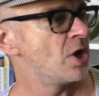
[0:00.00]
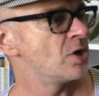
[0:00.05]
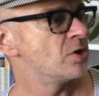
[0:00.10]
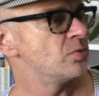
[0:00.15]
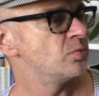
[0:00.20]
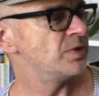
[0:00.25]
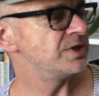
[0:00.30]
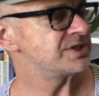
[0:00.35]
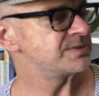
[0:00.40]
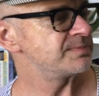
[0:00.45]

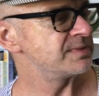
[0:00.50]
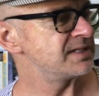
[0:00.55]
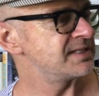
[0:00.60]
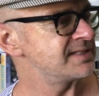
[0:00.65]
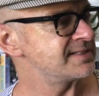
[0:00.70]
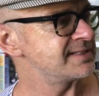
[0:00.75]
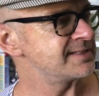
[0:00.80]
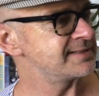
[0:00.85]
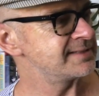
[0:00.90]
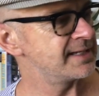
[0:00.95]
which
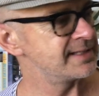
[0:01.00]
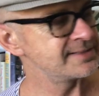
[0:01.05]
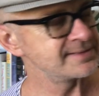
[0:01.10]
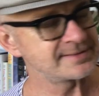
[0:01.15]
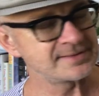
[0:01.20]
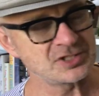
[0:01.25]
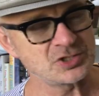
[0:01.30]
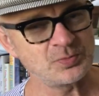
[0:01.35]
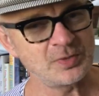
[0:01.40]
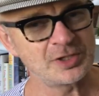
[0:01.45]
means it tends
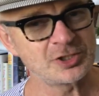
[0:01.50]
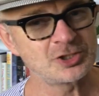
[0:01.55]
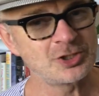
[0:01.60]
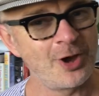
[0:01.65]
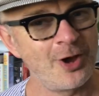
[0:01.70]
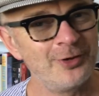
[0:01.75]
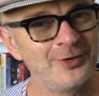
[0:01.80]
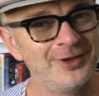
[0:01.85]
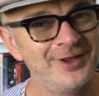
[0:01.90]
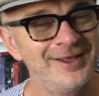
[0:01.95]
to switch
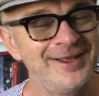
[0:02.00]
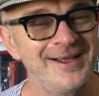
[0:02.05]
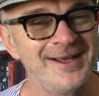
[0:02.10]
on